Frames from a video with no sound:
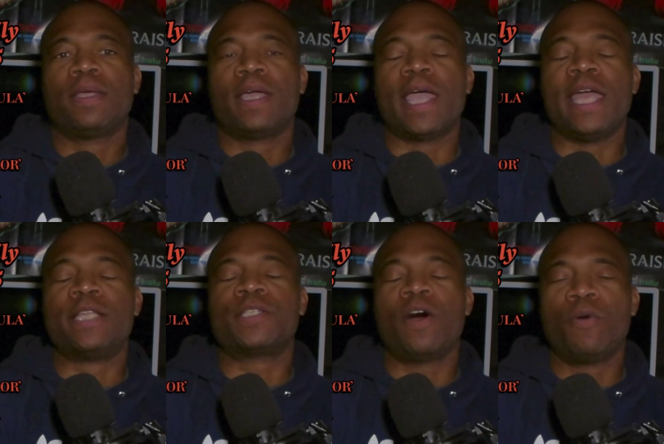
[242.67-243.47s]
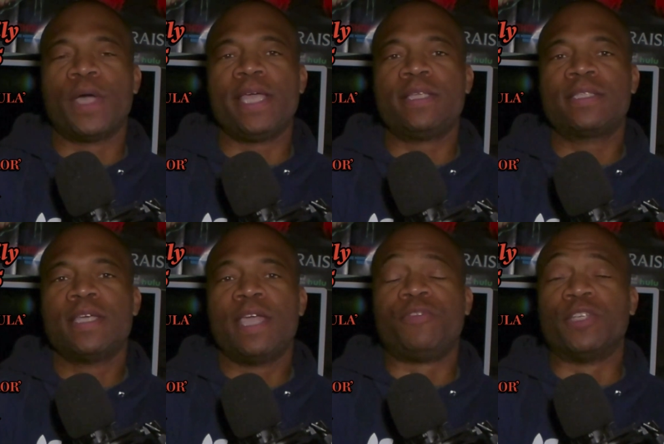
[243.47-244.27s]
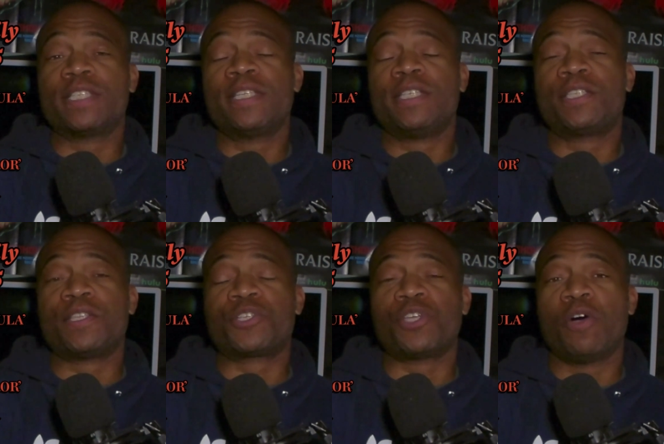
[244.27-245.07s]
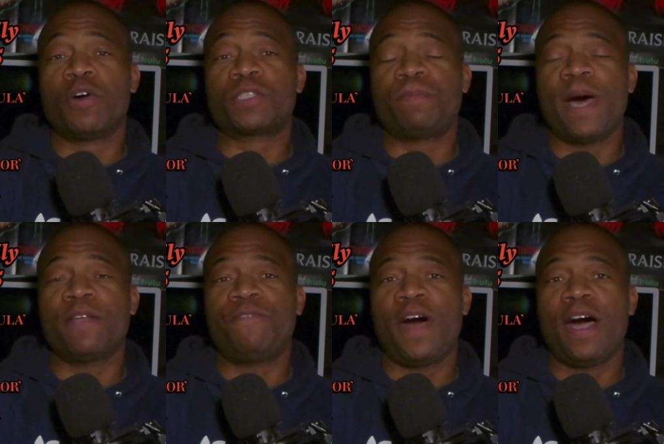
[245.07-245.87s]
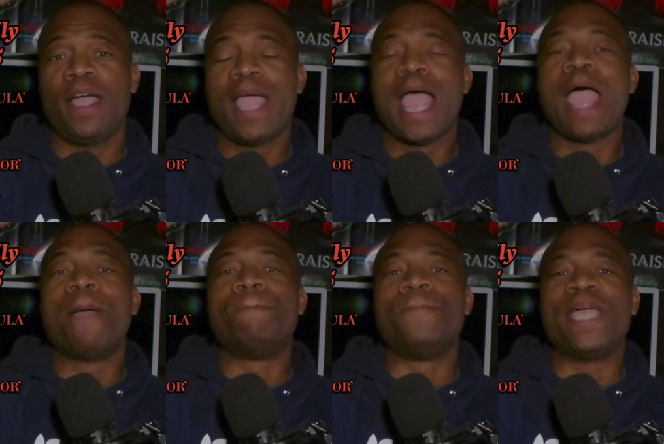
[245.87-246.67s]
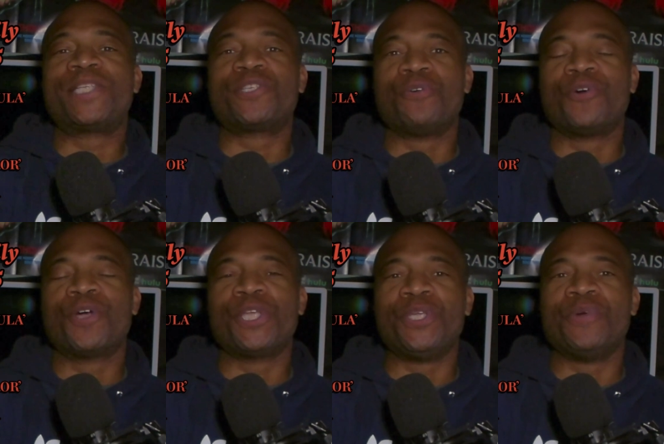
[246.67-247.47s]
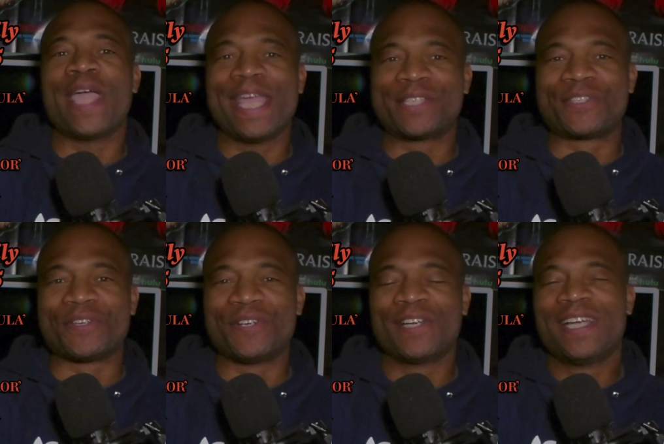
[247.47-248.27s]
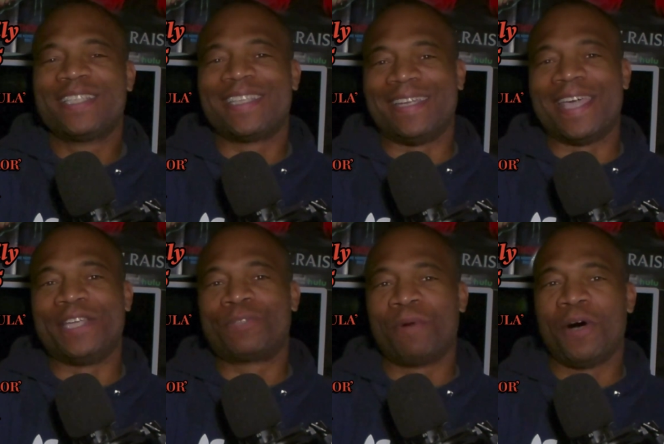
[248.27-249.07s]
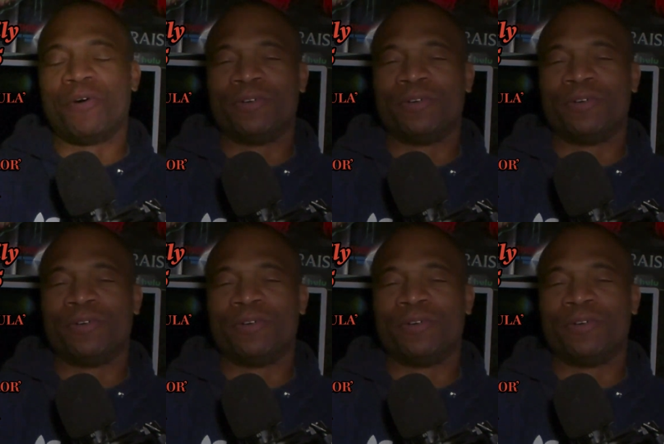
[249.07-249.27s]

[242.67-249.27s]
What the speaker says: And as always, if you're listening to the show on Spotify, make sure you answer today's poll.